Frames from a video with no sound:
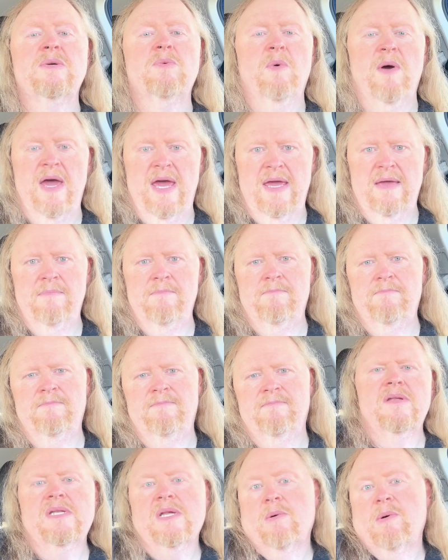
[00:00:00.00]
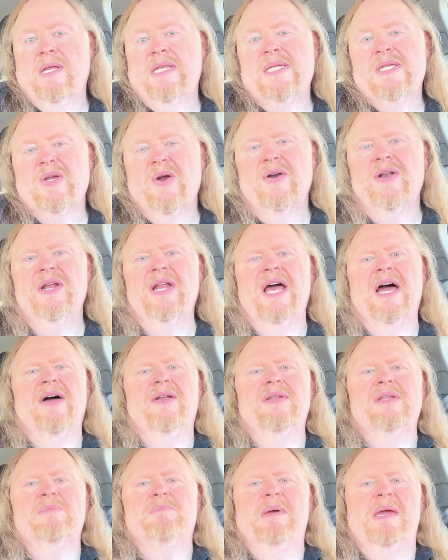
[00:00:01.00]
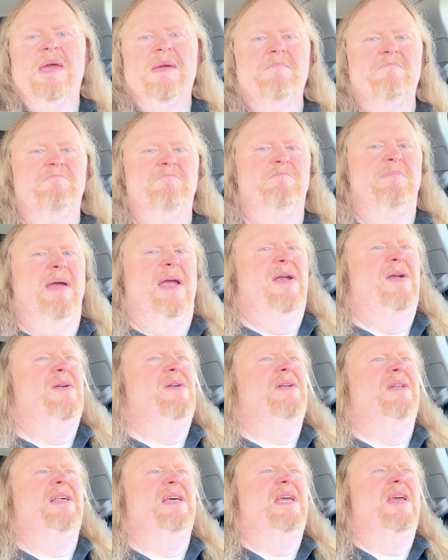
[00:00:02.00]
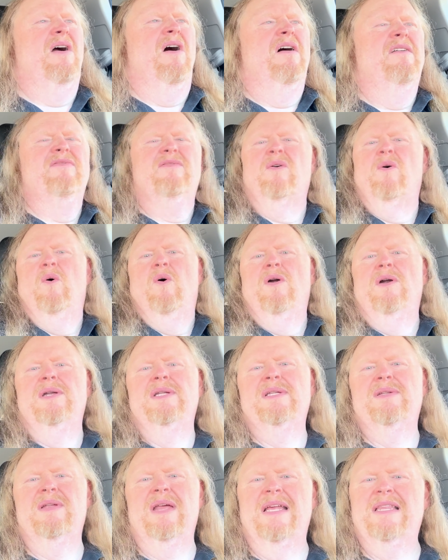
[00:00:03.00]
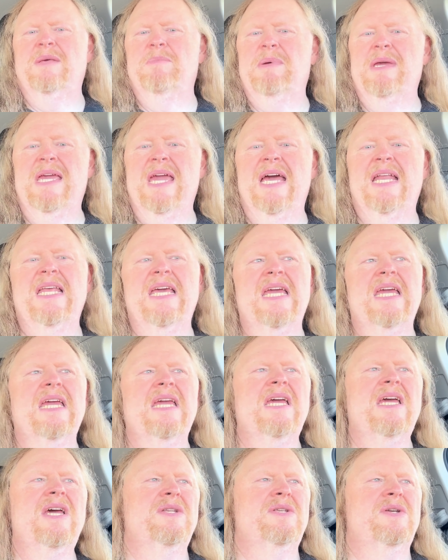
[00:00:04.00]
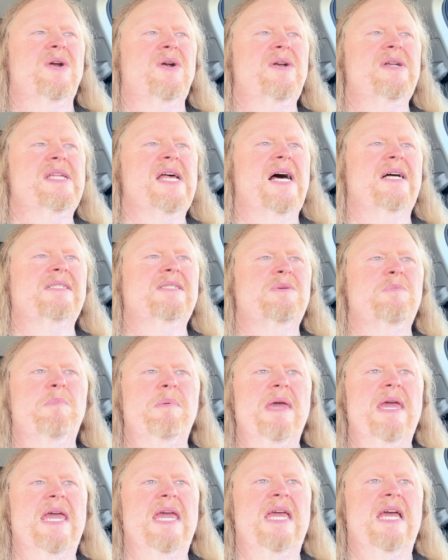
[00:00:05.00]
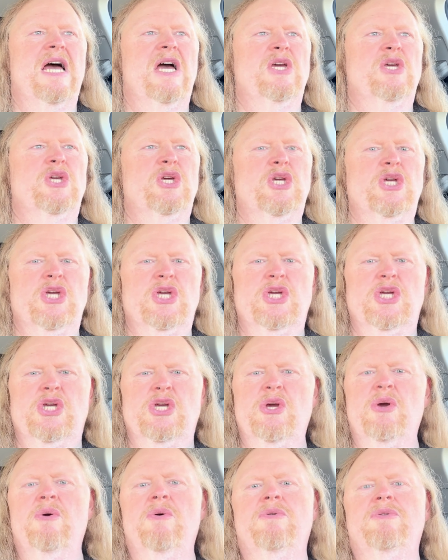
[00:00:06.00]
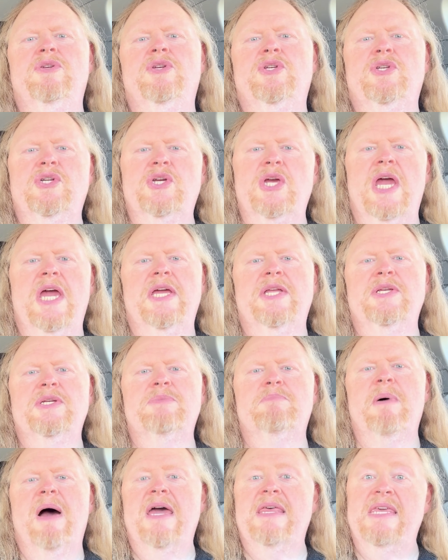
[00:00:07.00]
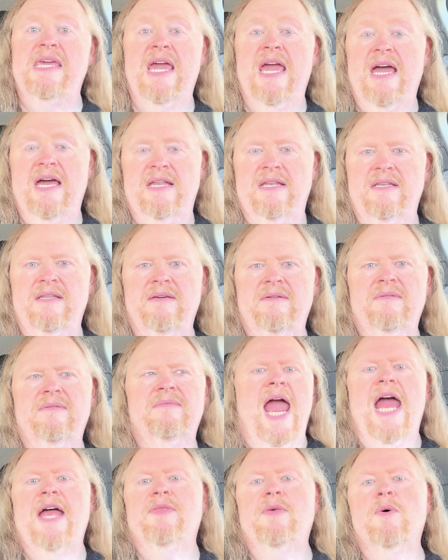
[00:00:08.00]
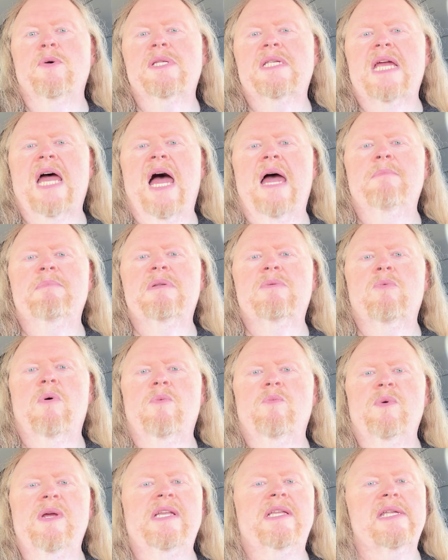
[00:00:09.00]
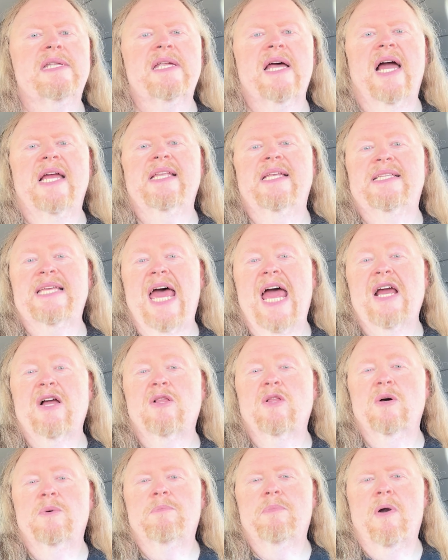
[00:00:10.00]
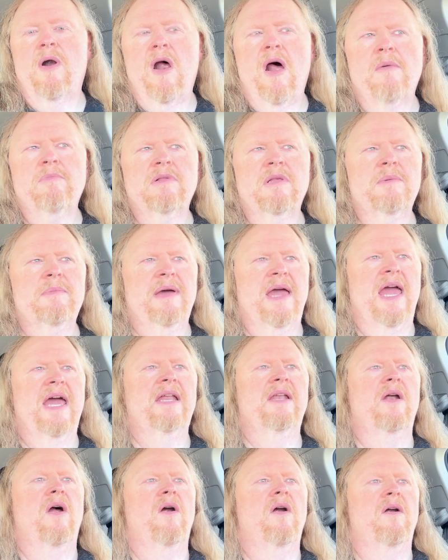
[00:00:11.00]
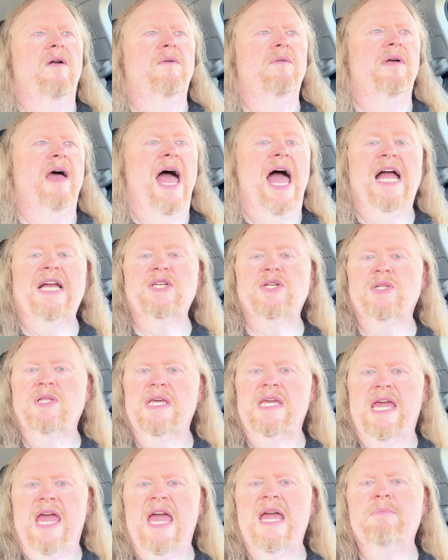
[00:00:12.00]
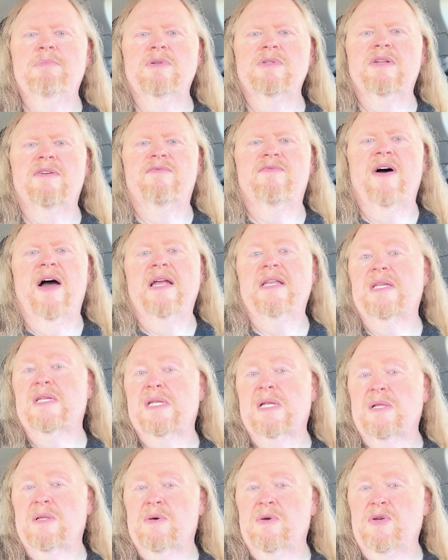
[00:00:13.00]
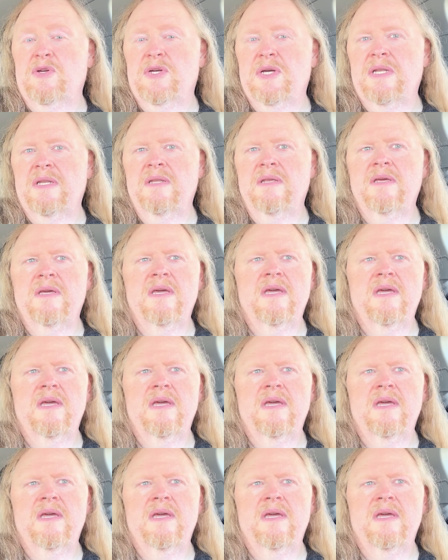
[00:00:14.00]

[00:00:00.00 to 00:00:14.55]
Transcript: away. So what started out as being barely off course at the beginning turns out to be a huge change by the end. And those times when we decide to tackle a problem and are actually able to find a solution,